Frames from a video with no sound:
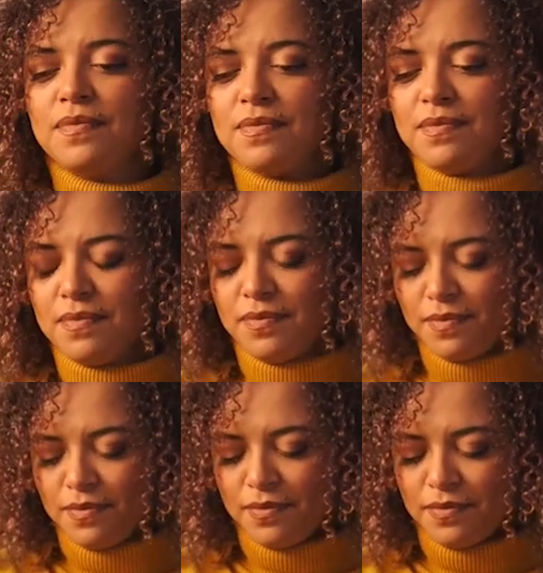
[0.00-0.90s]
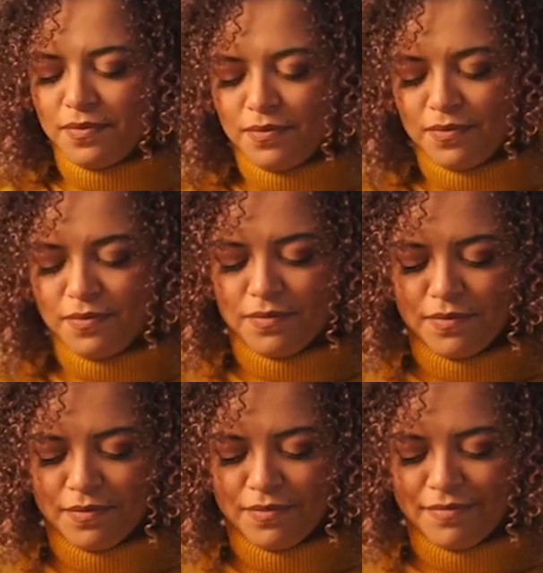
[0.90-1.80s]

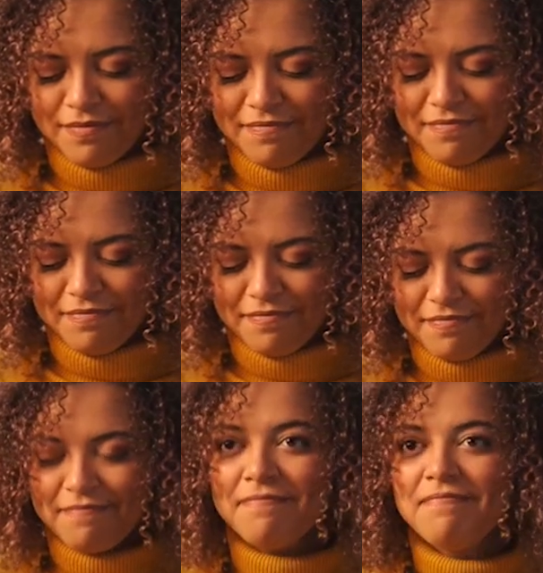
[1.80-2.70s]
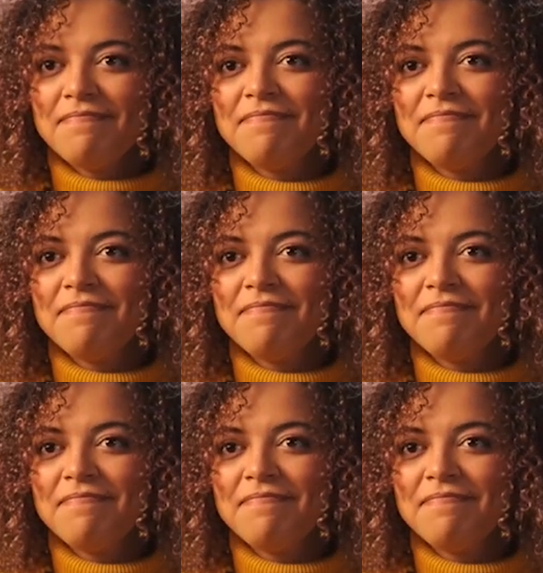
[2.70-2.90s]
Nobody speaks.